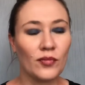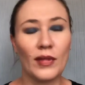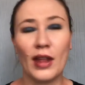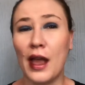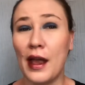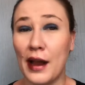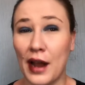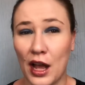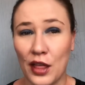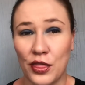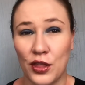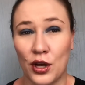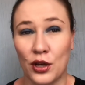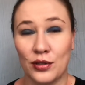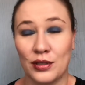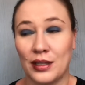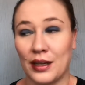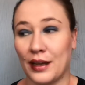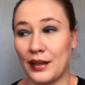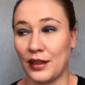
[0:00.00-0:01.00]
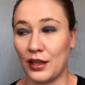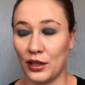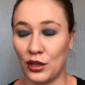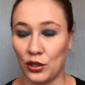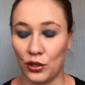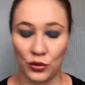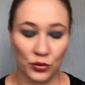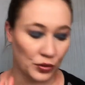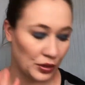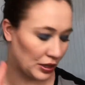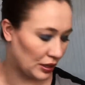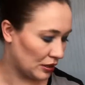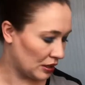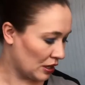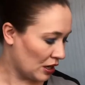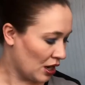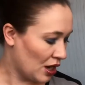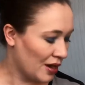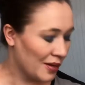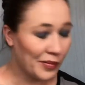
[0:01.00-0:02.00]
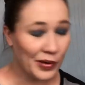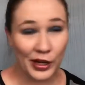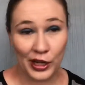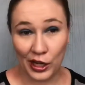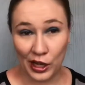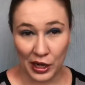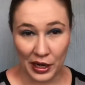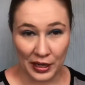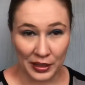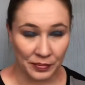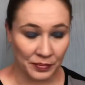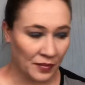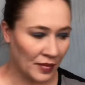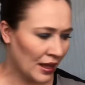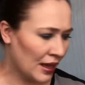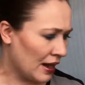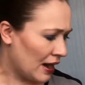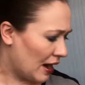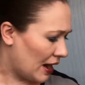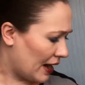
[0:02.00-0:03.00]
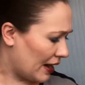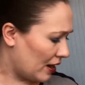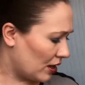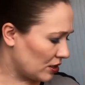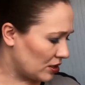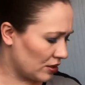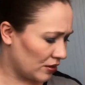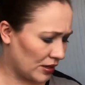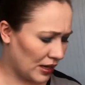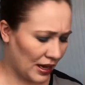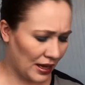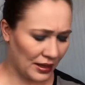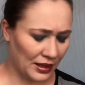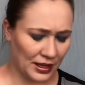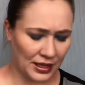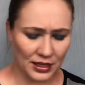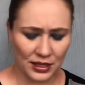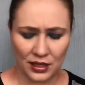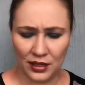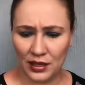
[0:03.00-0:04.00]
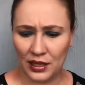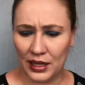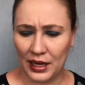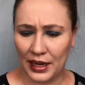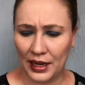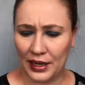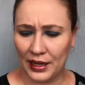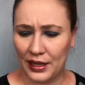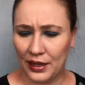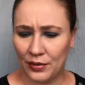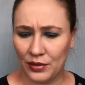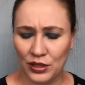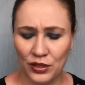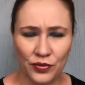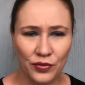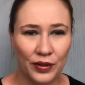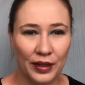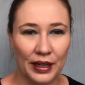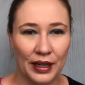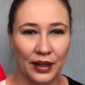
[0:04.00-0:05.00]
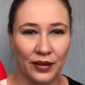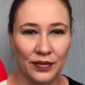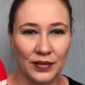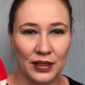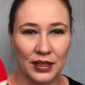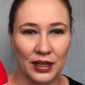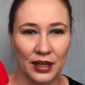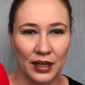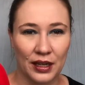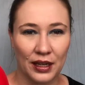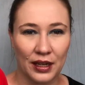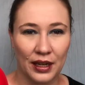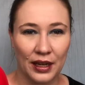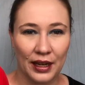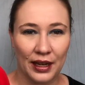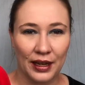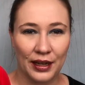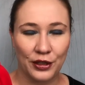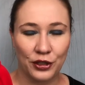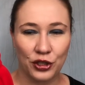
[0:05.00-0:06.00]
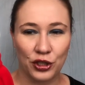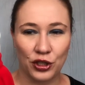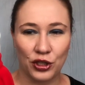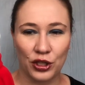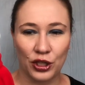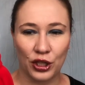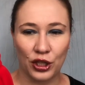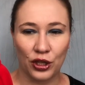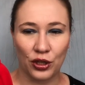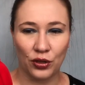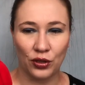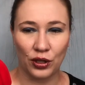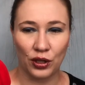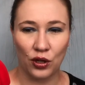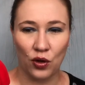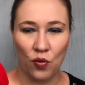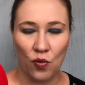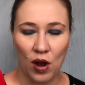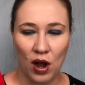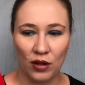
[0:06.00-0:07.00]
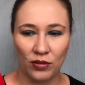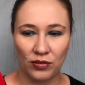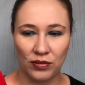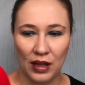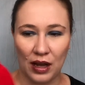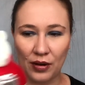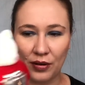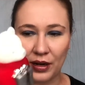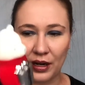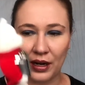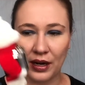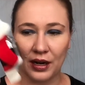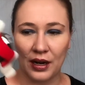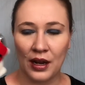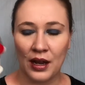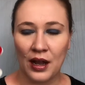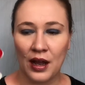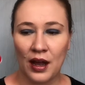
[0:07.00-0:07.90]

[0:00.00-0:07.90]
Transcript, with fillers: I got those I thought those were pretty good I also got this little guy he was a free gift He's just a cute little wallflower.